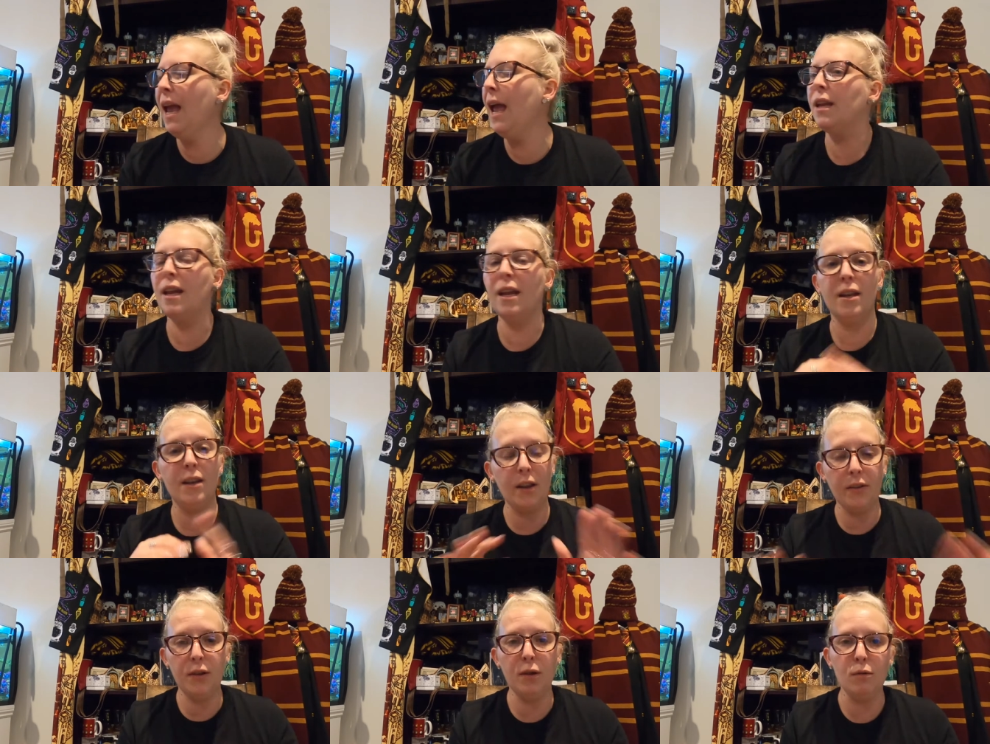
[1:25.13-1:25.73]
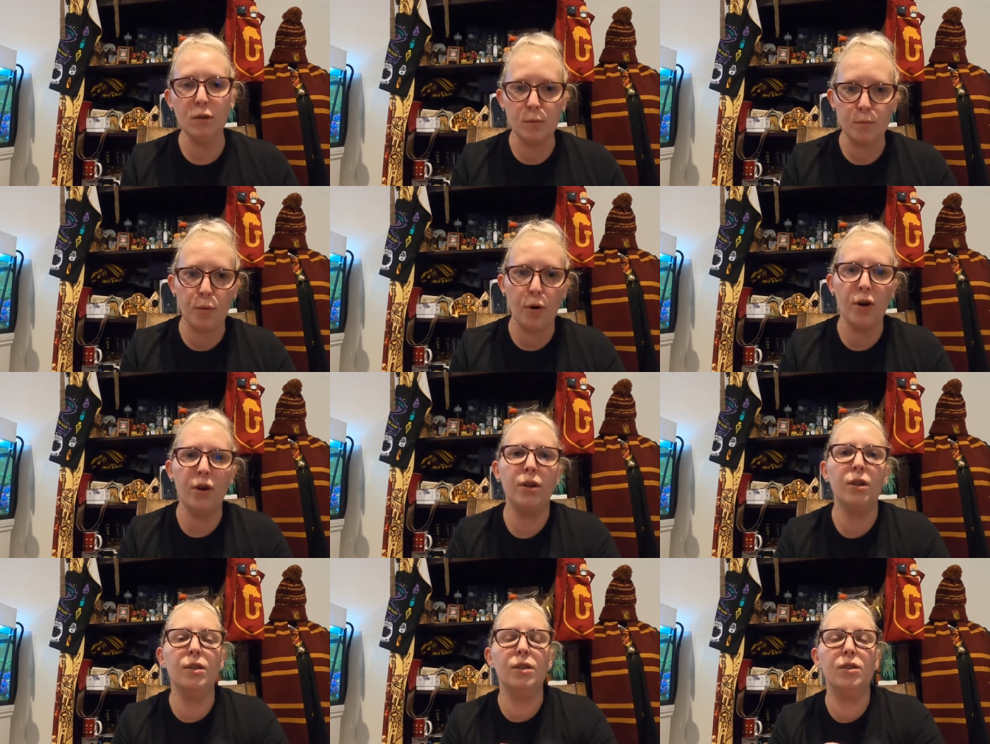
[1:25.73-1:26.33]
Uh, nothing was
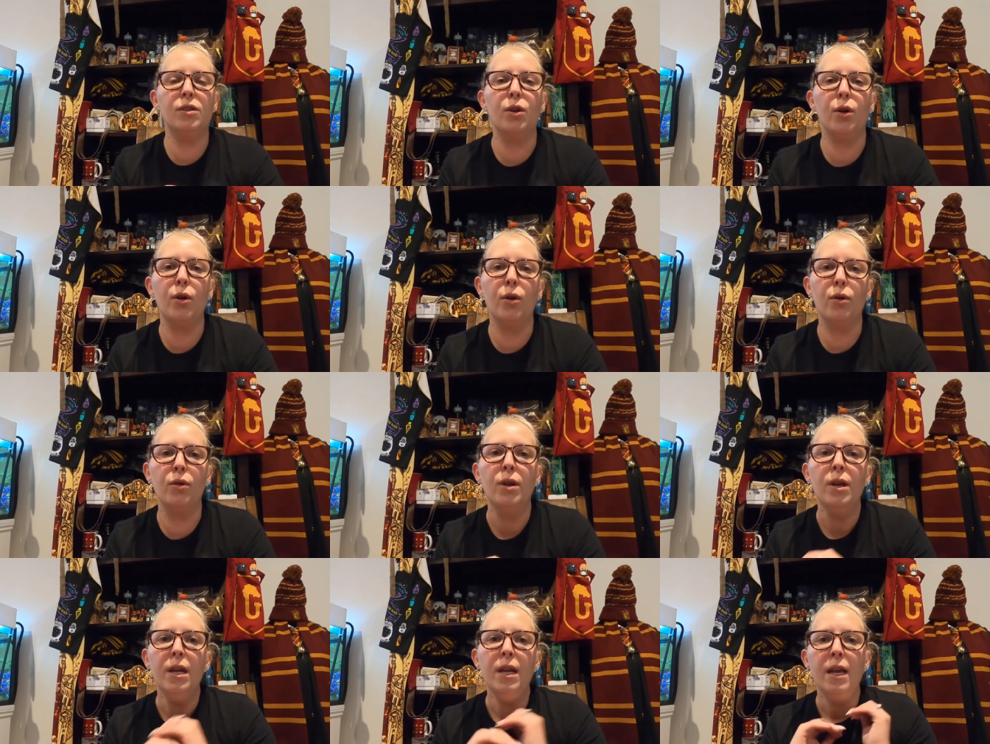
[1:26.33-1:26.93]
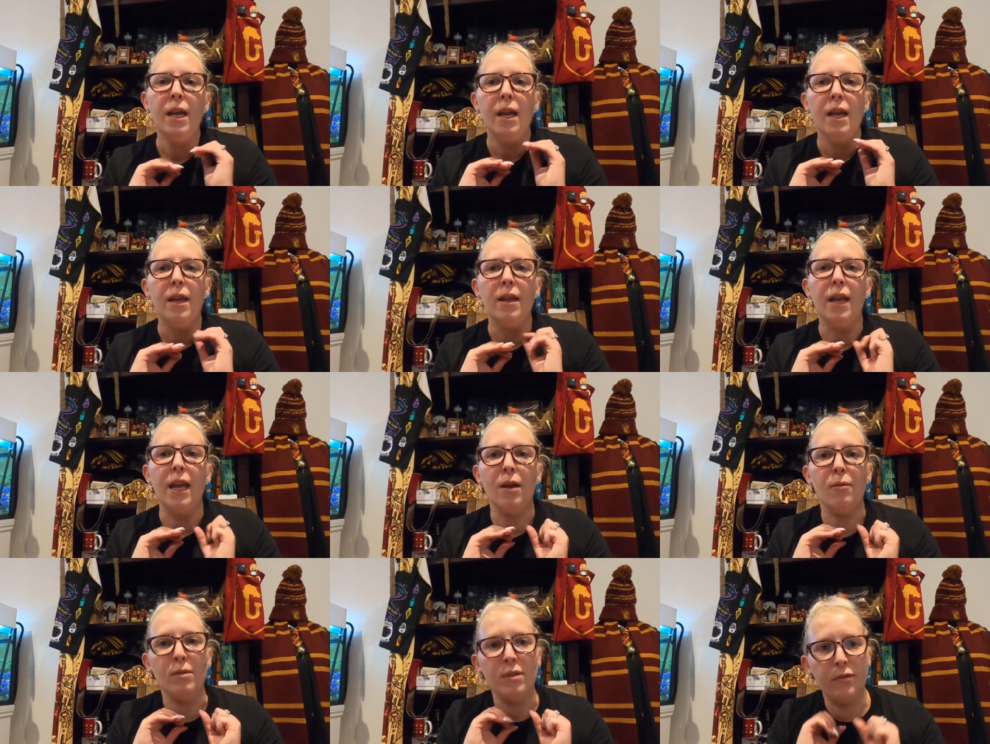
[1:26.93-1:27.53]
broken, so
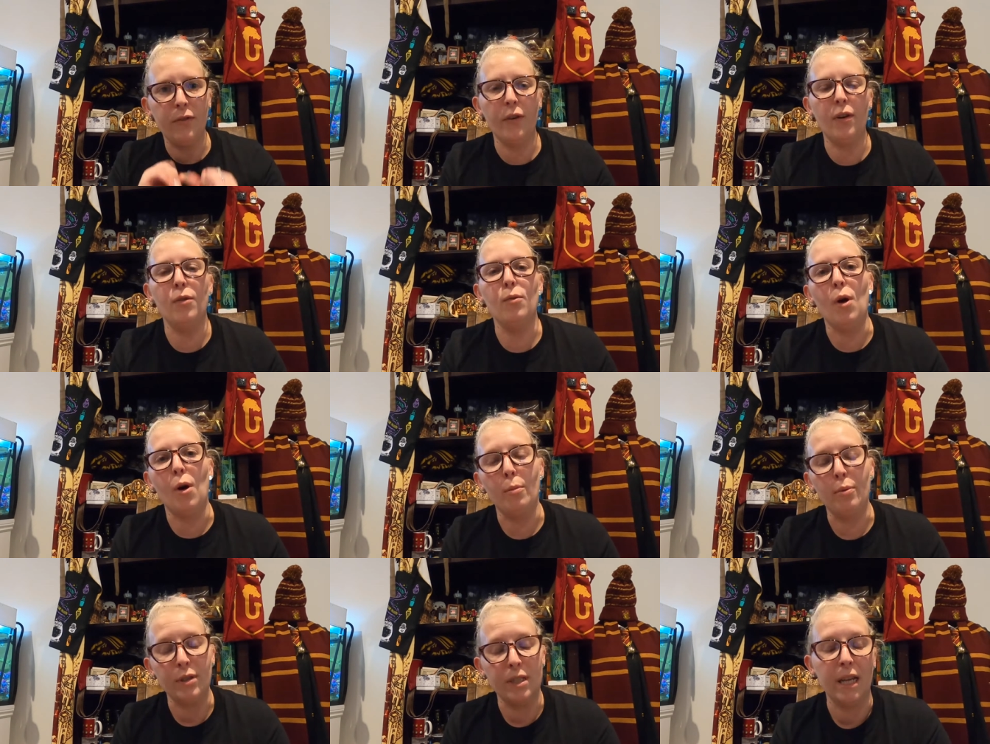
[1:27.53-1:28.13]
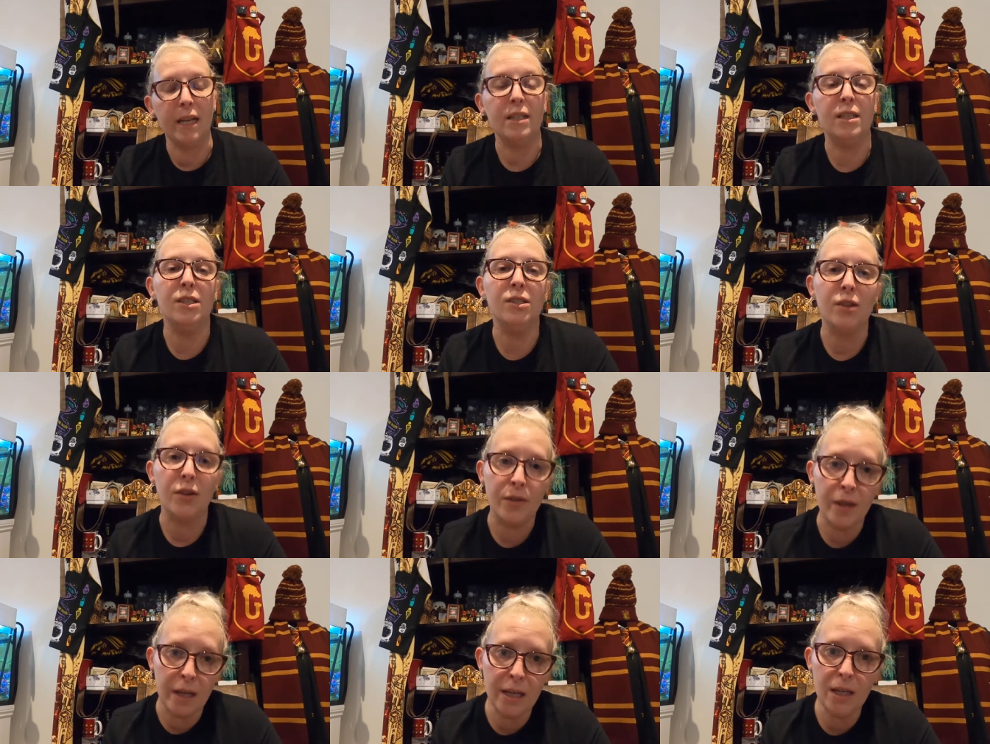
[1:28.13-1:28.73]
it was very well protected.
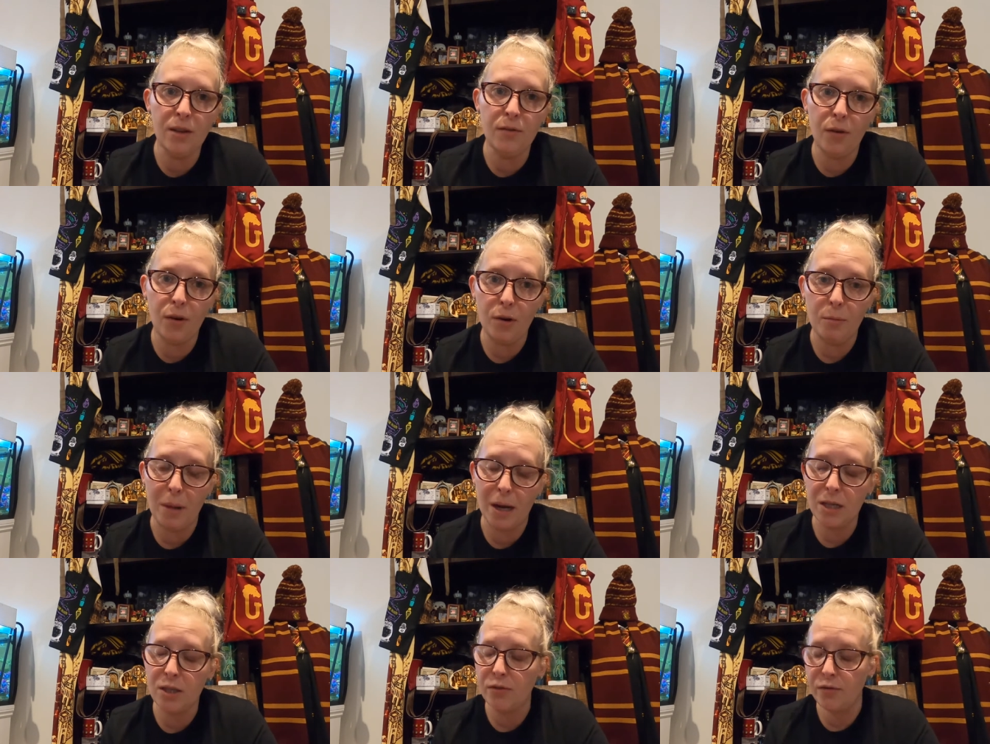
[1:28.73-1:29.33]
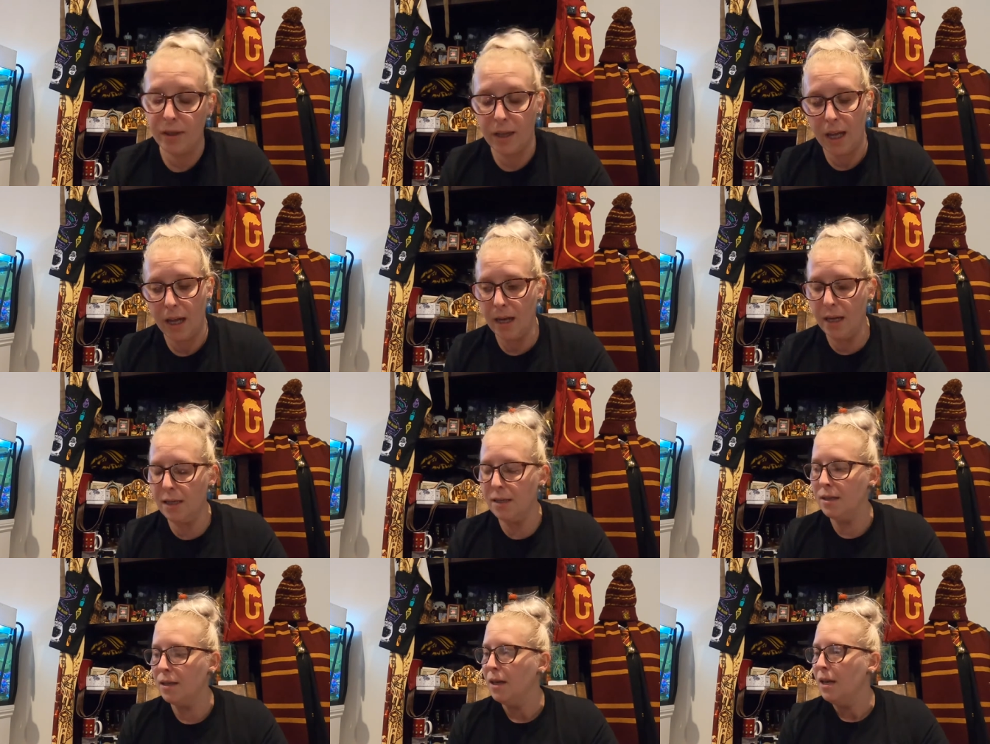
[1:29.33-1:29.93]
So thank you very much for
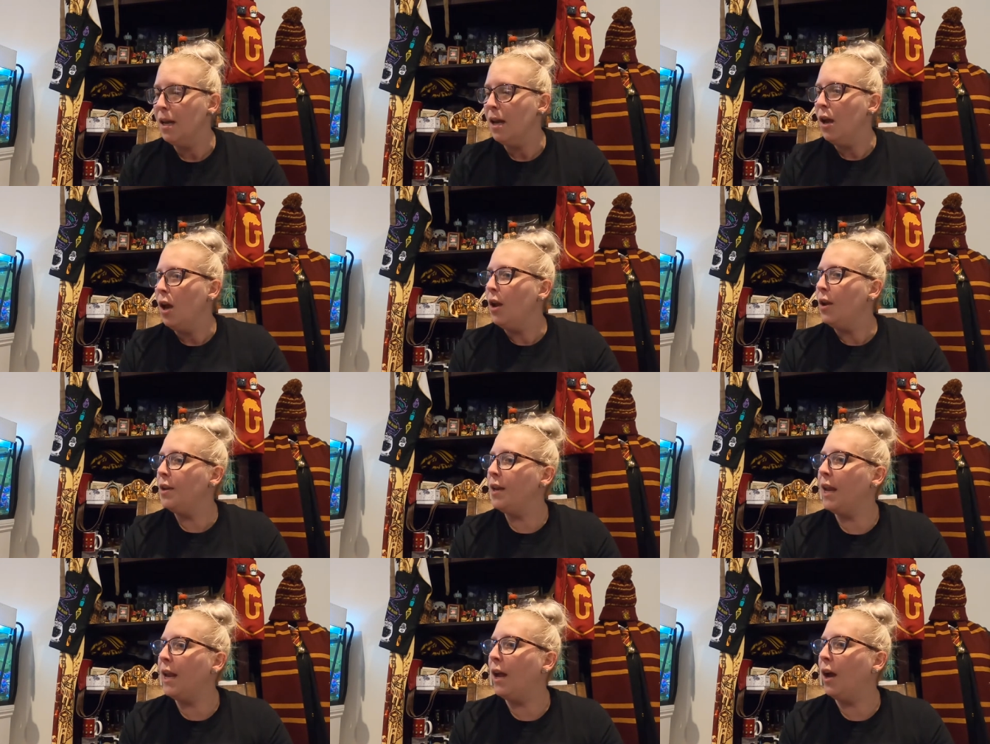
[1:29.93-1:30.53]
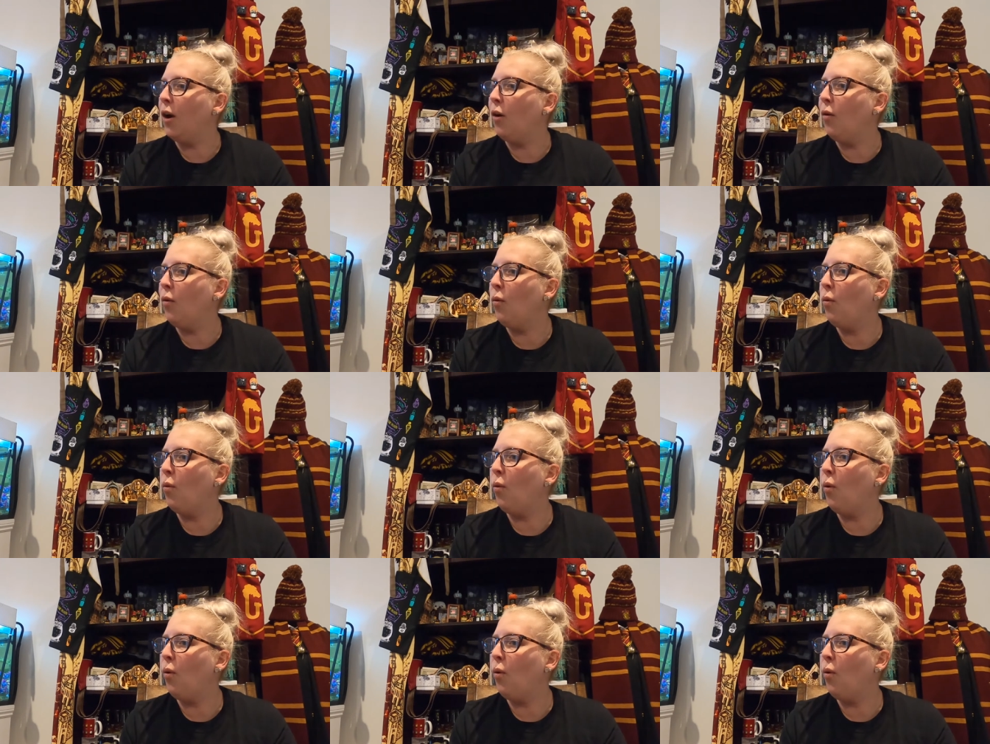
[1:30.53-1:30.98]
that. Now,